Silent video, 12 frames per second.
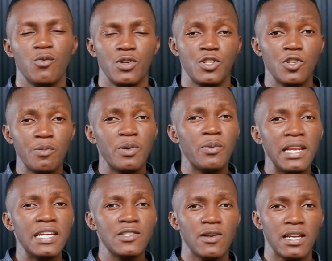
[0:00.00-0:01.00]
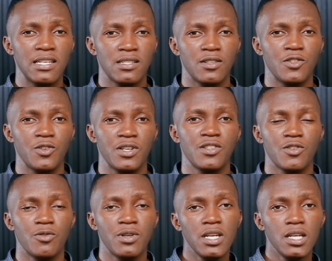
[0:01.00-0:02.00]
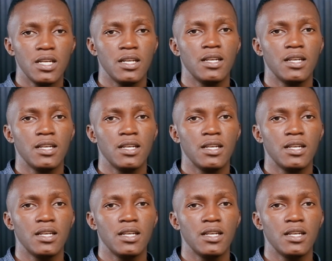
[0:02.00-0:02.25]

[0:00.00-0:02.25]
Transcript: would you be willing to listen to his story?